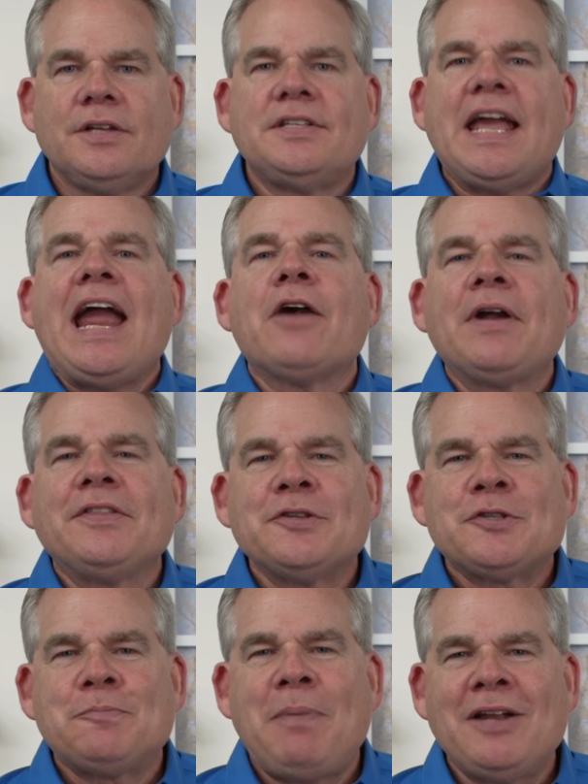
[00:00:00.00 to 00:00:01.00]
to aerate the
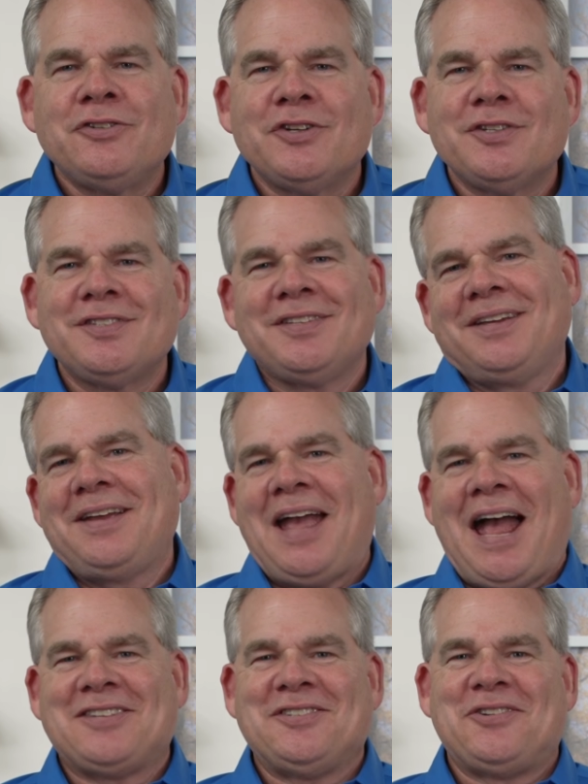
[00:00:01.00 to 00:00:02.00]
sponges
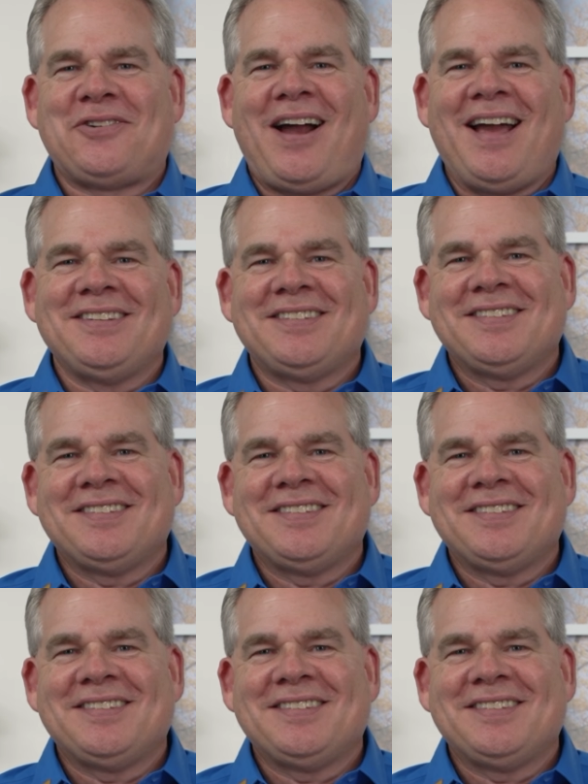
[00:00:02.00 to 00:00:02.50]
as it dries.